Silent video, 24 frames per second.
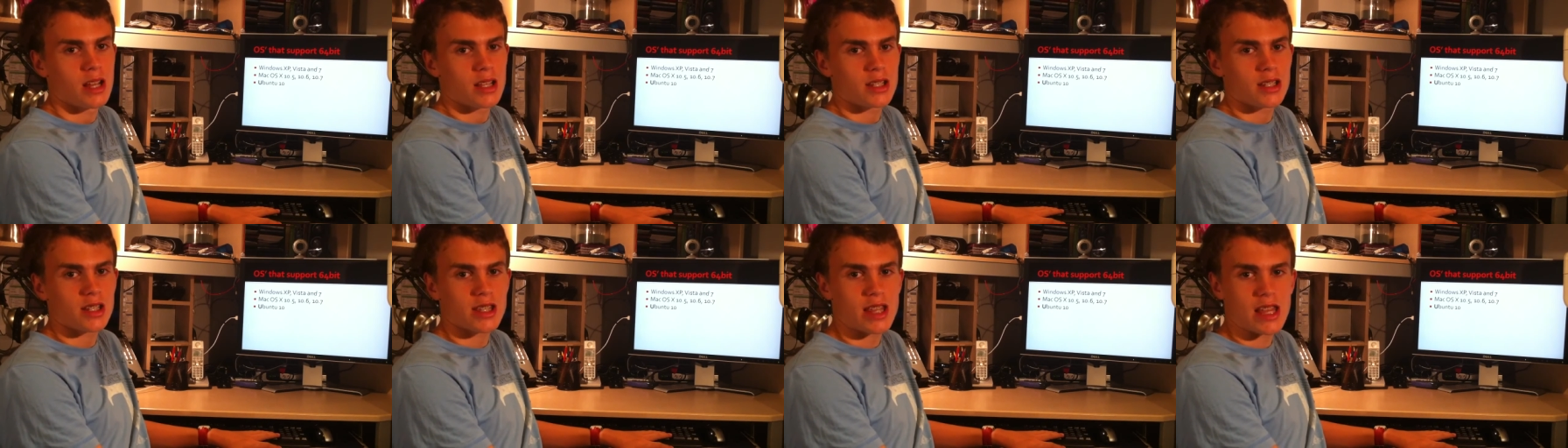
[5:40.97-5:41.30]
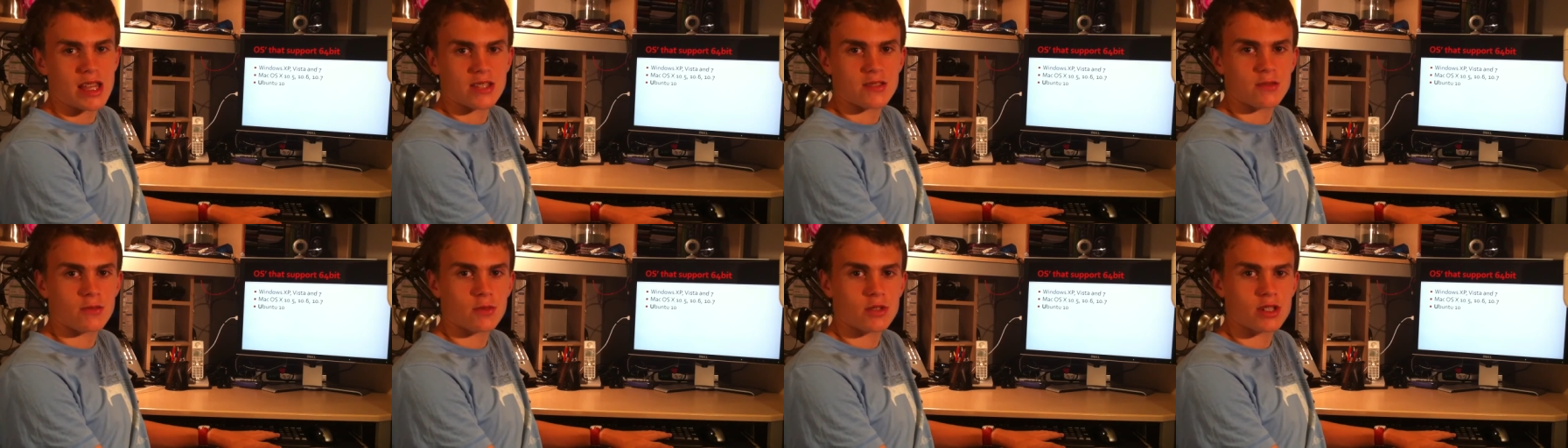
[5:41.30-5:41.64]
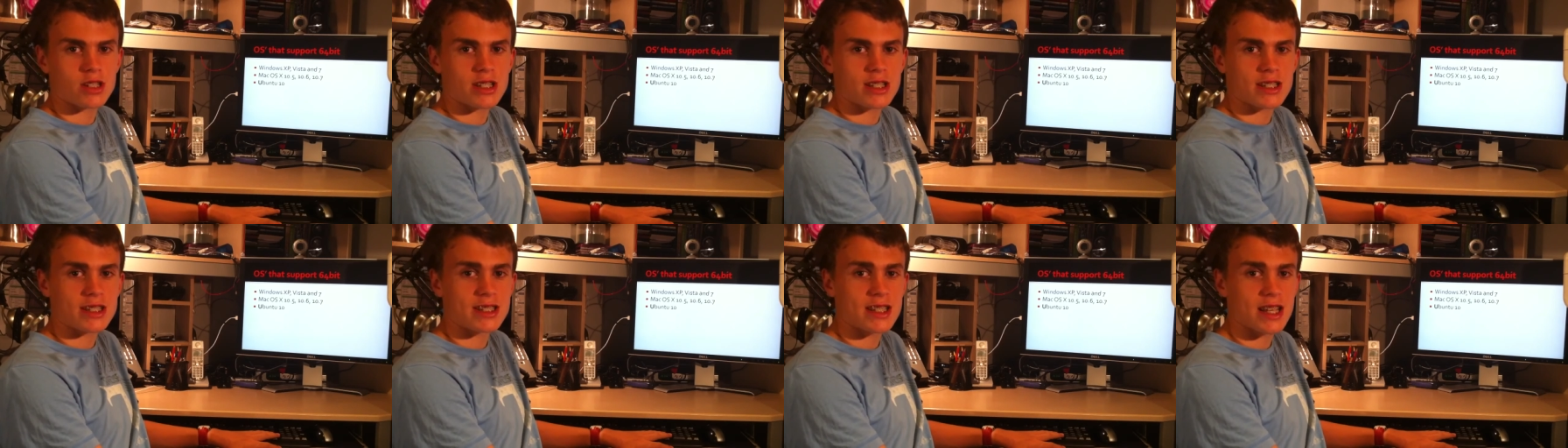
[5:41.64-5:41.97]
So thanks for
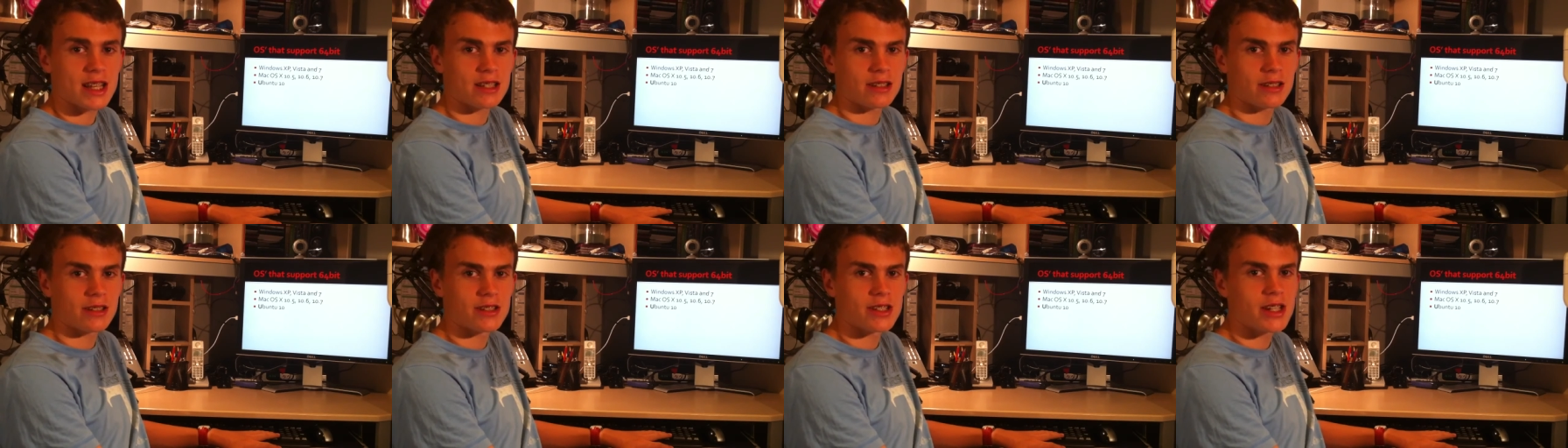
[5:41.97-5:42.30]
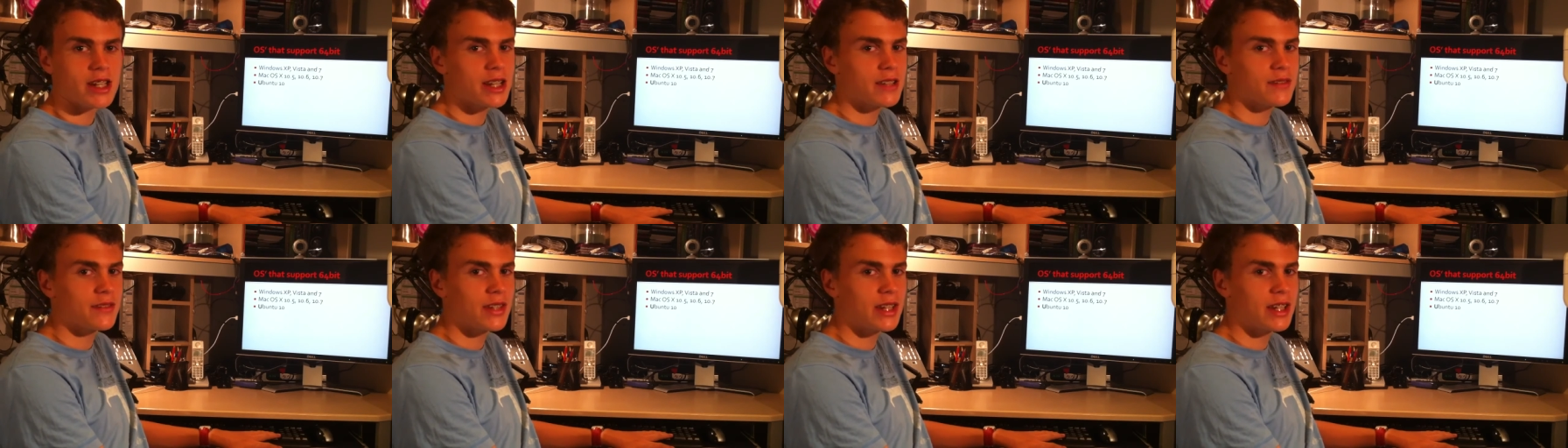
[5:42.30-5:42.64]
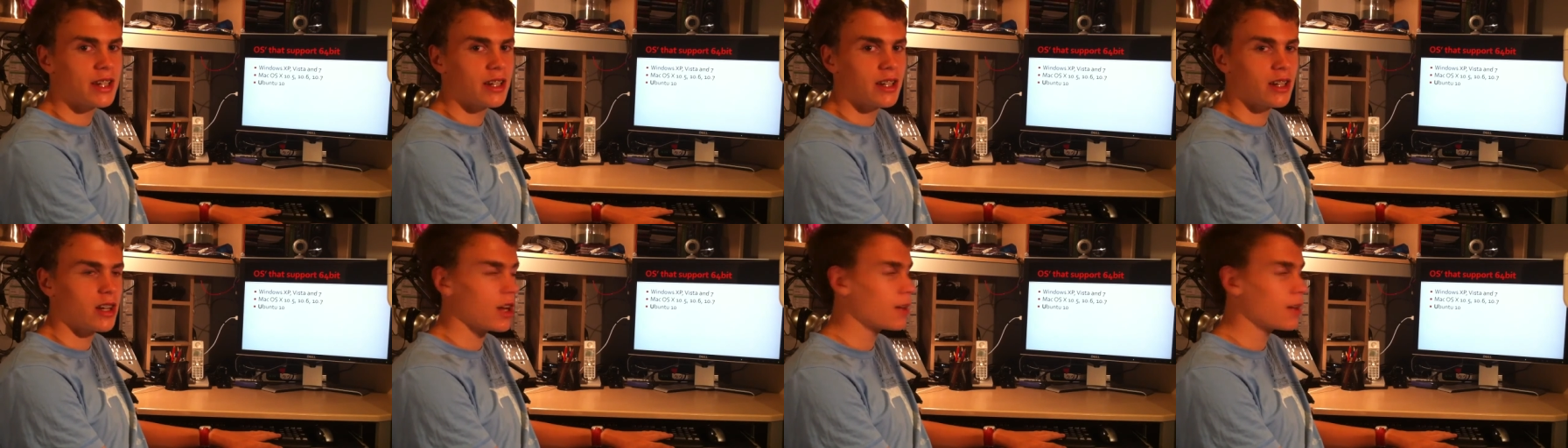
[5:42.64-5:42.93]
watching this Technologetic video.